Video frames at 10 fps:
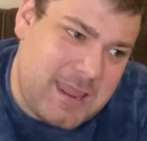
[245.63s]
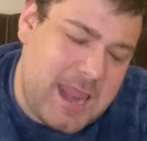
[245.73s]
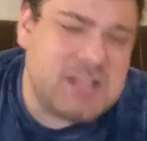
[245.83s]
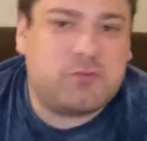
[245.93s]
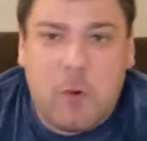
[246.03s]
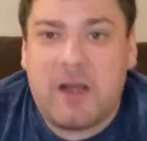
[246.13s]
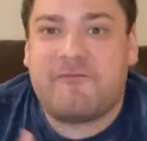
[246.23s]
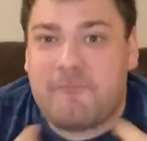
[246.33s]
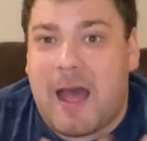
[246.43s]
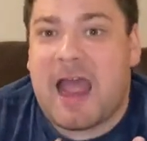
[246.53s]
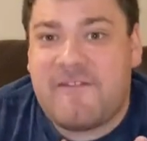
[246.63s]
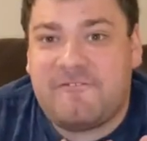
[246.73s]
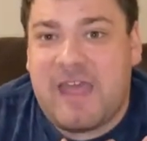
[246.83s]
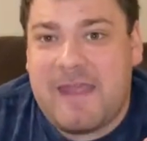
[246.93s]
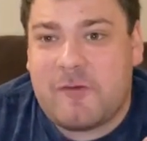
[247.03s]
it's one of my
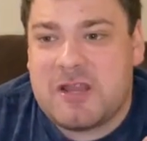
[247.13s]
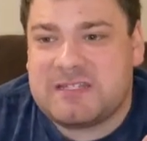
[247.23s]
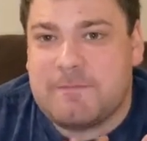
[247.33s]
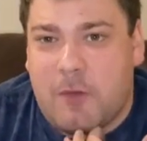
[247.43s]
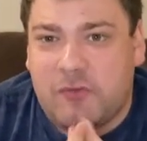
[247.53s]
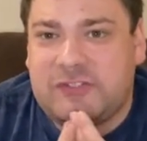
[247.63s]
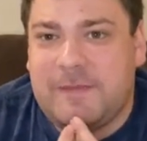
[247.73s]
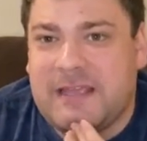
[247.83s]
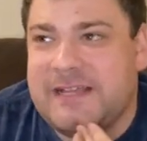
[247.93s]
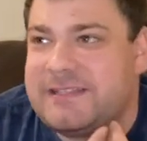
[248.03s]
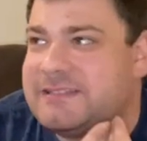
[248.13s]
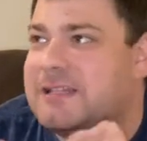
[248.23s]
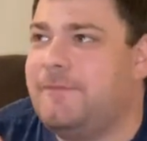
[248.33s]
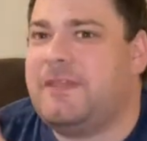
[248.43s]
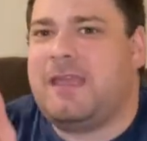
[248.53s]
favorites, mostly because it's
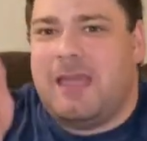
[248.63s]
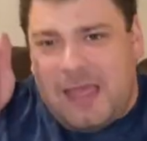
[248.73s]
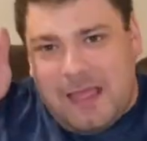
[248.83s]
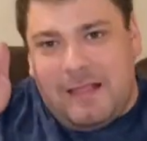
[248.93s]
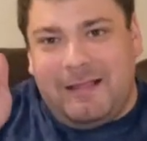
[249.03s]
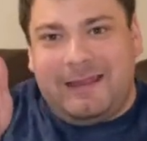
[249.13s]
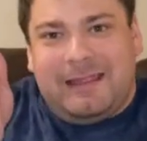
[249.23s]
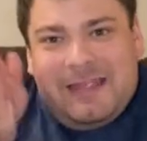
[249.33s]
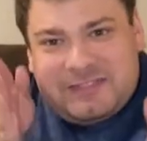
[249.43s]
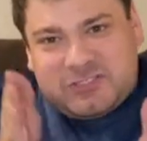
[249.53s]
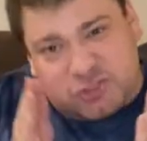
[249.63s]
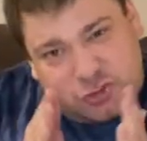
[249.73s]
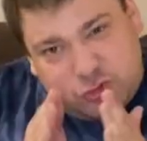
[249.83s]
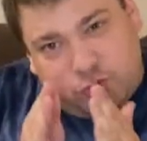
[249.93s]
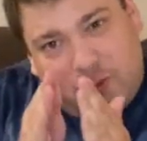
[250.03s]
something, it's
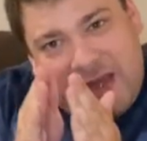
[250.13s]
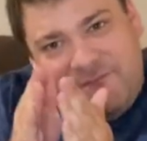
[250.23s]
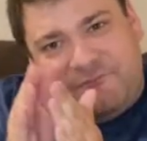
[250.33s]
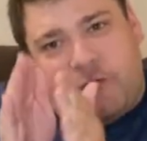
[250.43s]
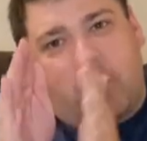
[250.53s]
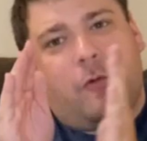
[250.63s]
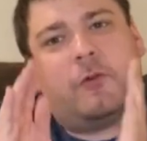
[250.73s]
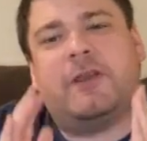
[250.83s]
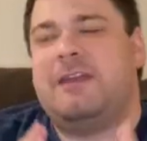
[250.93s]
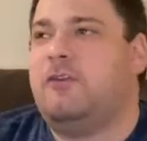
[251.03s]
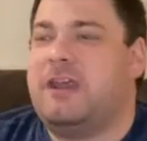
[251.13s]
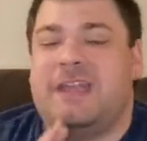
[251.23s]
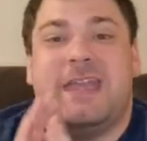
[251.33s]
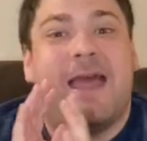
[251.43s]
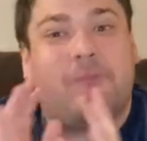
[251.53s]
straightforward and you
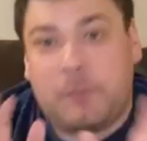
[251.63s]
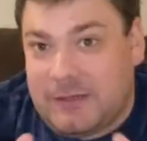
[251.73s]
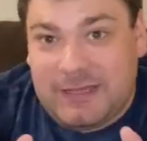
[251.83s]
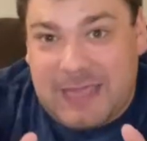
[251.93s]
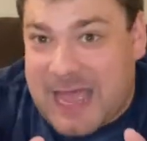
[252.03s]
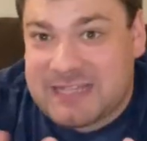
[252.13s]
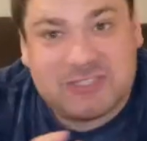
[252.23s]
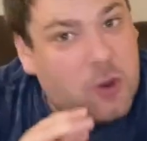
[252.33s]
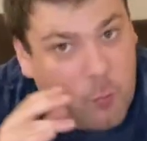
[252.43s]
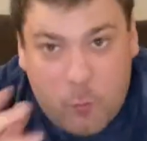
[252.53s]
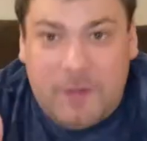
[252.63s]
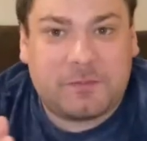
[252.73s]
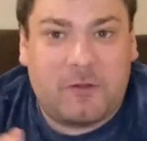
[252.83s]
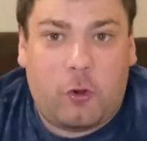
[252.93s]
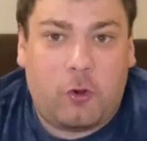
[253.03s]
can never really guess
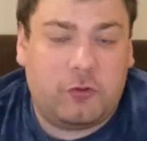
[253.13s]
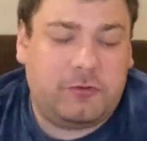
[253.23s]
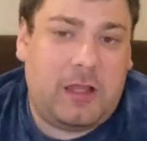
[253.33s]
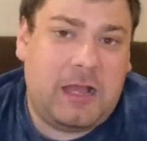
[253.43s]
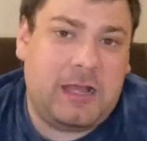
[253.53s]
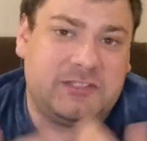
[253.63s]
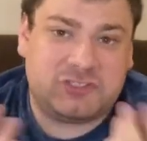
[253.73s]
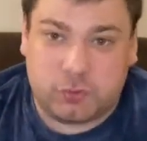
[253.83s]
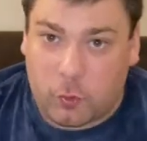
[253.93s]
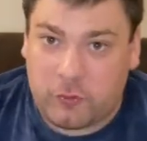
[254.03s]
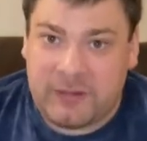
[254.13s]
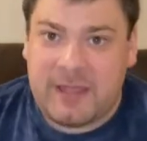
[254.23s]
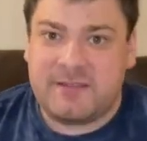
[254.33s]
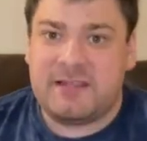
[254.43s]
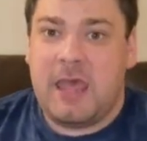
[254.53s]
what the whole story
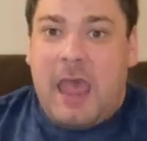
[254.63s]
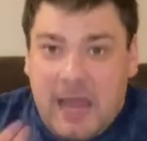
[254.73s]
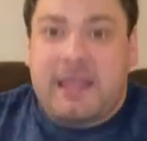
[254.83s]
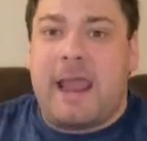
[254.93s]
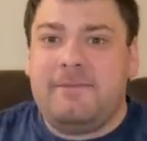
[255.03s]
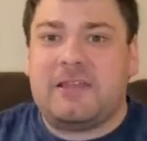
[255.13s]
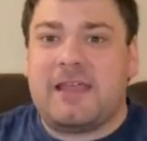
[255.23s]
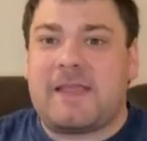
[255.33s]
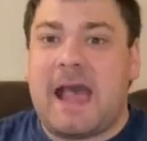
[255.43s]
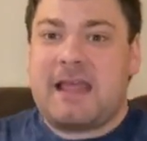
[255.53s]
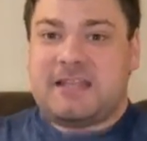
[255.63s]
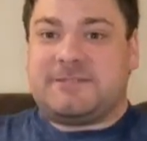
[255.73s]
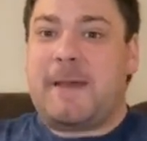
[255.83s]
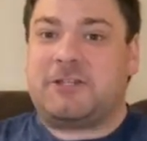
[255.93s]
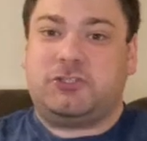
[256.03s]
is. And games like that,
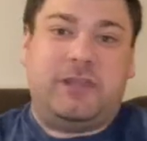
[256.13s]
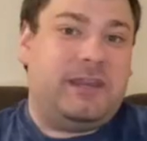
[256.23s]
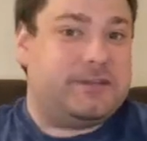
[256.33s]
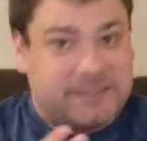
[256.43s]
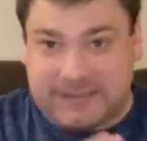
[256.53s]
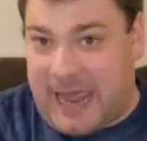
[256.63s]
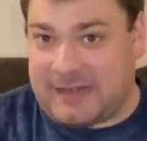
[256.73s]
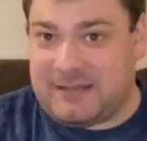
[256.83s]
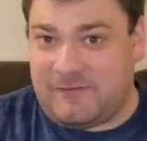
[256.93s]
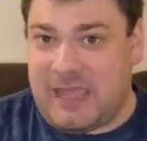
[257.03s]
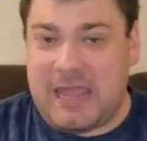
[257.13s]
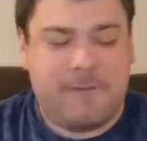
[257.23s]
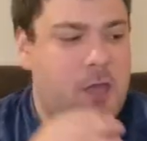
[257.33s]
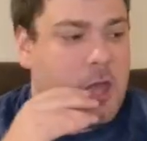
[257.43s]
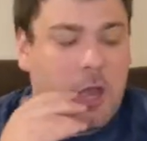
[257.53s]
especially in a detective
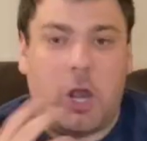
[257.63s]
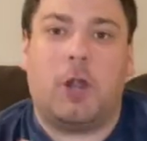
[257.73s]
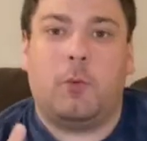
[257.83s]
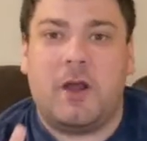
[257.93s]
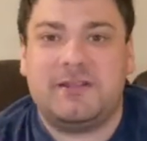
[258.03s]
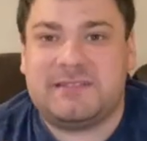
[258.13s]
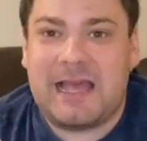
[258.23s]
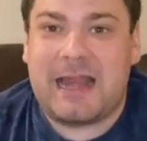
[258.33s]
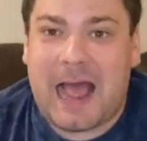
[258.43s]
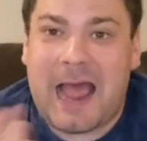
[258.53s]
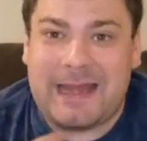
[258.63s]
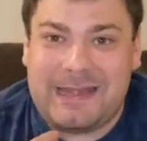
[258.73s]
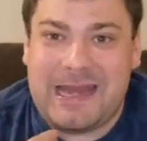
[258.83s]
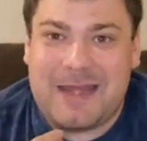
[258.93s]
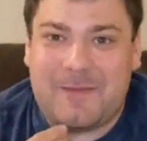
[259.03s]
game, are ones that I
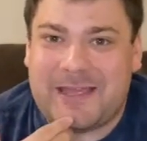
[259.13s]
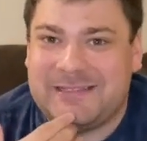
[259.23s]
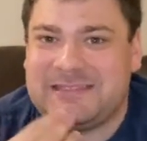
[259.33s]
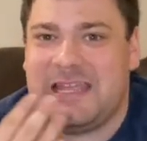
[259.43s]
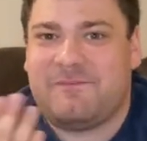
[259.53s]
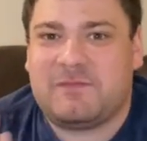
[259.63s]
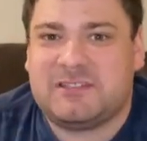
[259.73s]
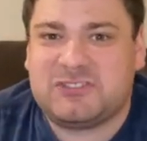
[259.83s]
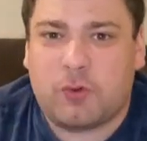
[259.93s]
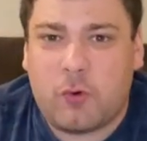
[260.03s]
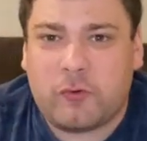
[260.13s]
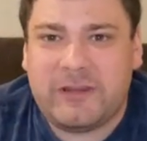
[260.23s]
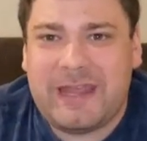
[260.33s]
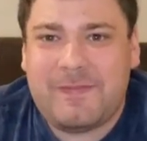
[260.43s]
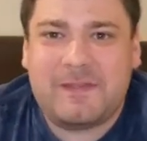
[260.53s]
need. Because if the
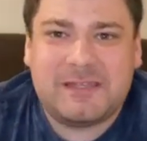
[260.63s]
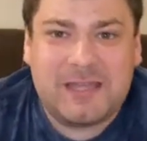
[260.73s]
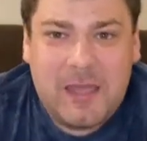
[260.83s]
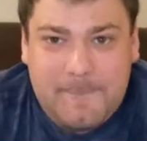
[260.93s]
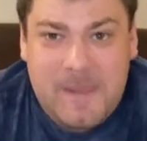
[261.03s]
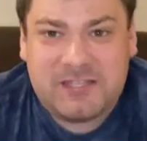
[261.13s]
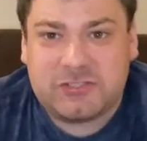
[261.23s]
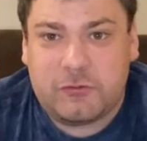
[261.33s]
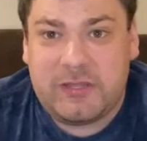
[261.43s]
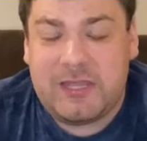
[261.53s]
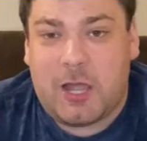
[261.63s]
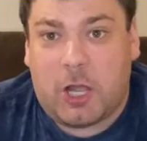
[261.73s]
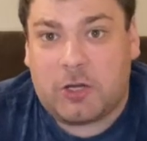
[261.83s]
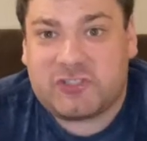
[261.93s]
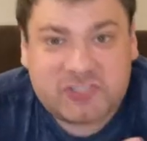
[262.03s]
story and the mystery
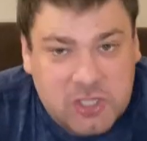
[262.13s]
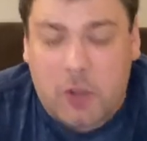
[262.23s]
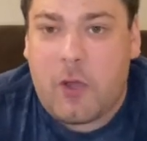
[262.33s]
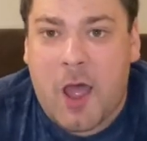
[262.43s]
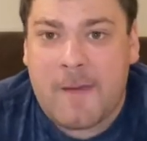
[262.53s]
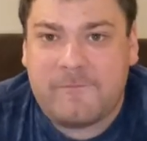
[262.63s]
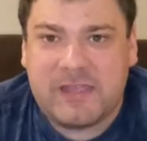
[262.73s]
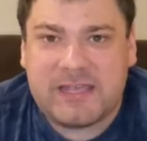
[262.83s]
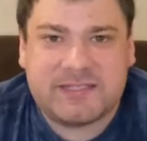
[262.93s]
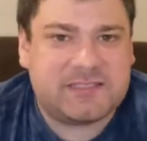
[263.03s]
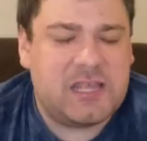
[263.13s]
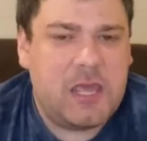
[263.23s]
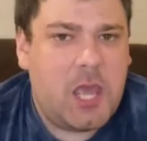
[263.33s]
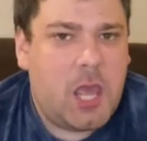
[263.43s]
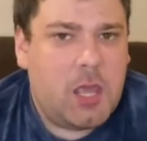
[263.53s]
are so obvious,
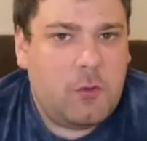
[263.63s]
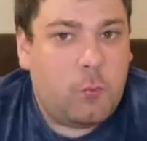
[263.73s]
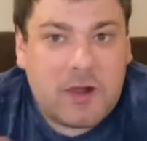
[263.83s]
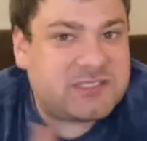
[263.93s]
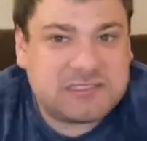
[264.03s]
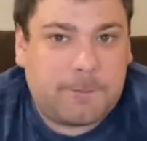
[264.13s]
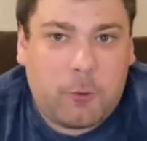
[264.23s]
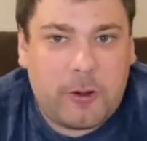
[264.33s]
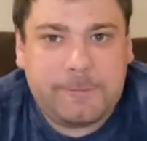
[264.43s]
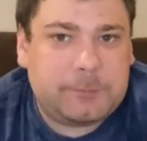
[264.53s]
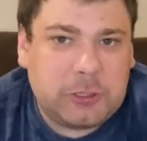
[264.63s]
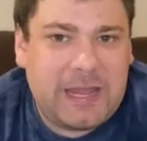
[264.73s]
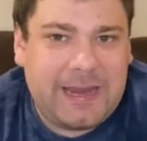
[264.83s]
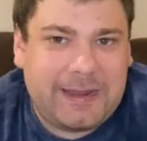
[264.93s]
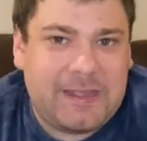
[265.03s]
what's the point in
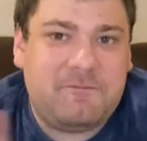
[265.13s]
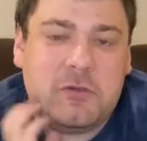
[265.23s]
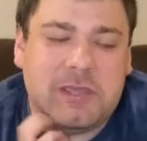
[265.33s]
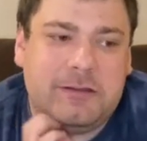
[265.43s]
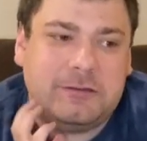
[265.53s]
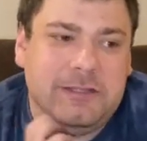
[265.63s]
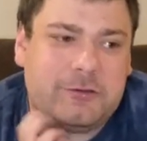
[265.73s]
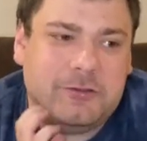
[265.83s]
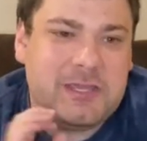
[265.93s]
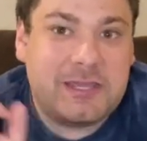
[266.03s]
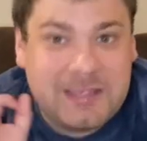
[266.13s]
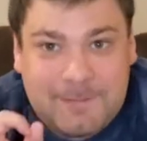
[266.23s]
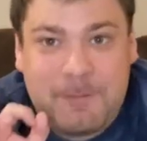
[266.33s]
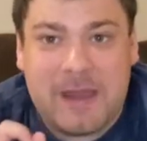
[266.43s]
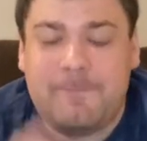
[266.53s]
playing if you can literally
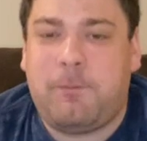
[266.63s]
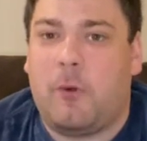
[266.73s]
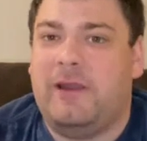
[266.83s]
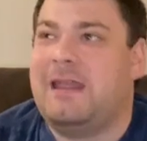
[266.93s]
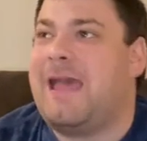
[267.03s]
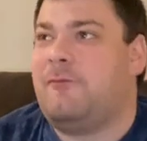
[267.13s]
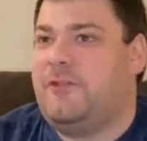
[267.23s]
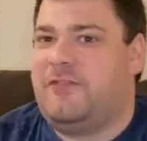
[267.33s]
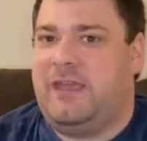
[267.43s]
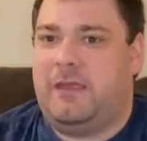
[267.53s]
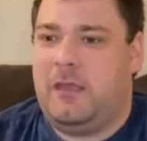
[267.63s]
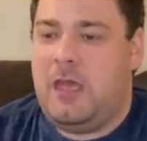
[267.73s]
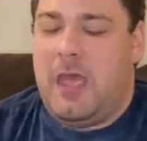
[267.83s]
pinpoint everything?